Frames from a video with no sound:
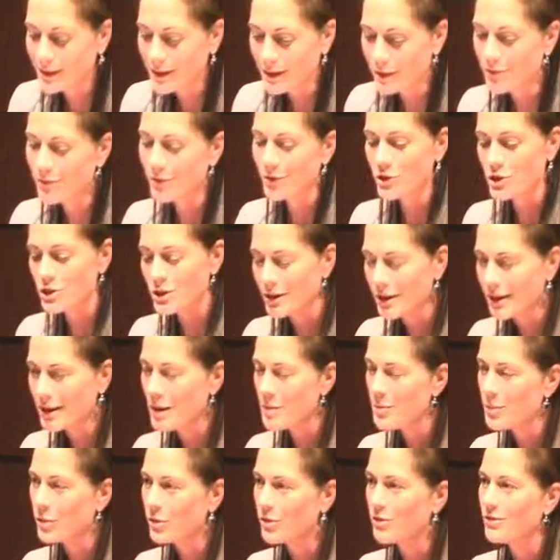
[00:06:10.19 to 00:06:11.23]
Unfortunately,
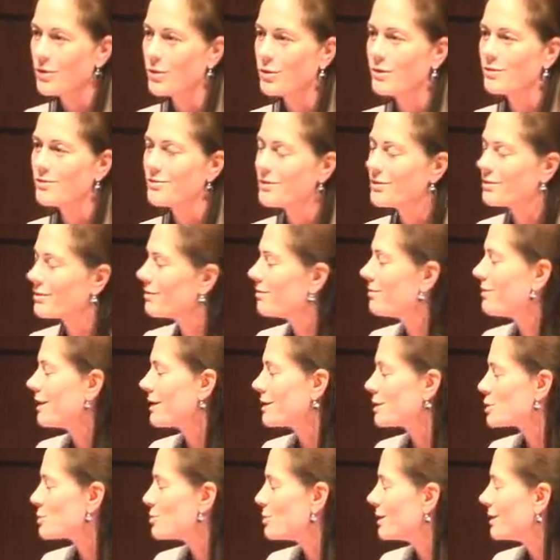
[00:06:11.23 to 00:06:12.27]
they both voted for the
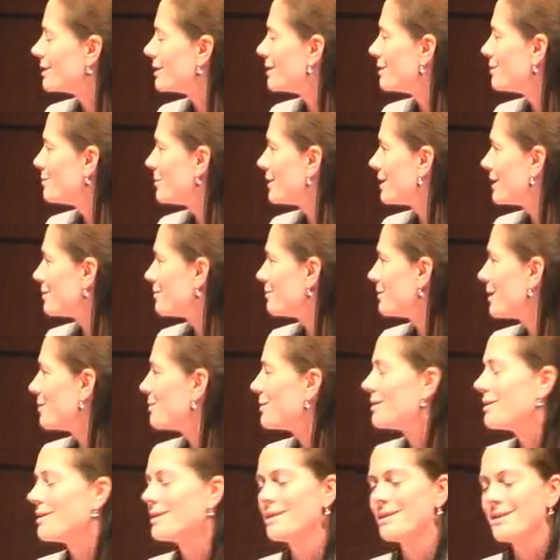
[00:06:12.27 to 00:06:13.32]
fence bill, but
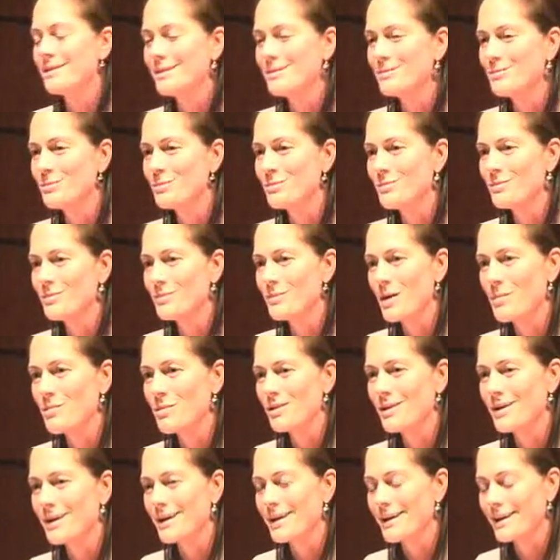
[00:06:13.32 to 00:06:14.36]
maybe
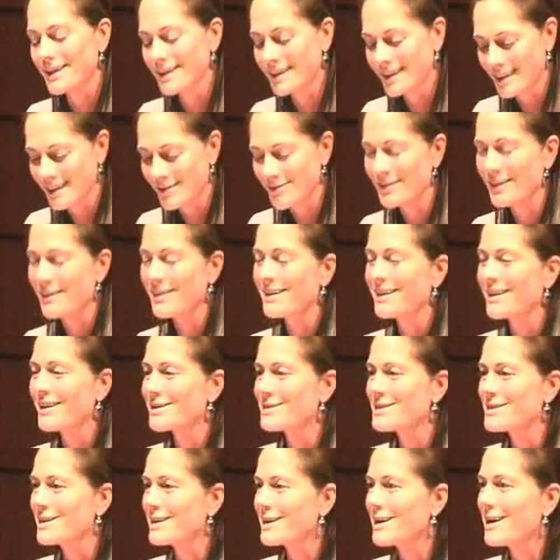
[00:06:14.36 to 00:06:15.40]
if nothing
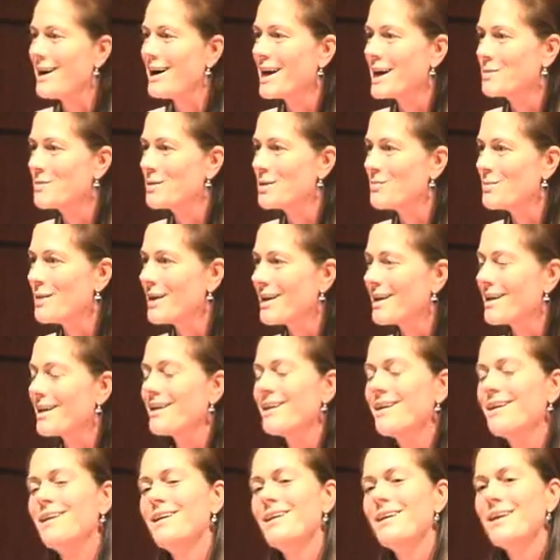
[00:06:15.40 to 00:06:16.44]
else, the economy may